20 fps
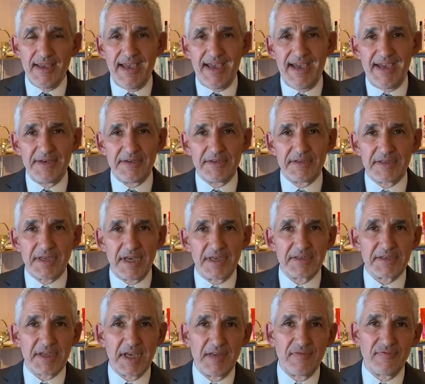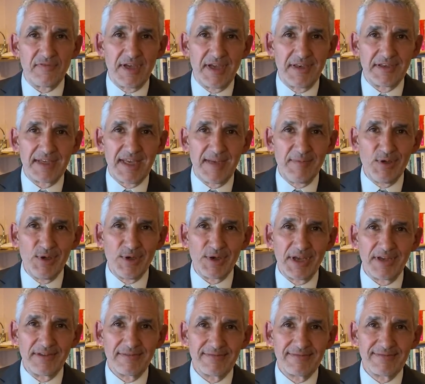And stay safe and keep
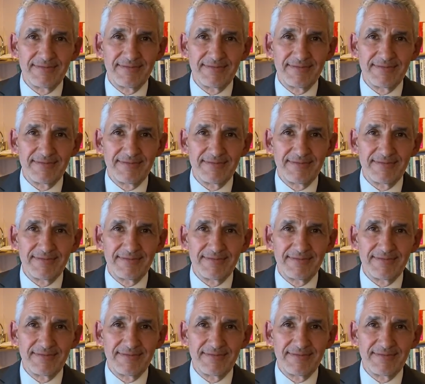logging.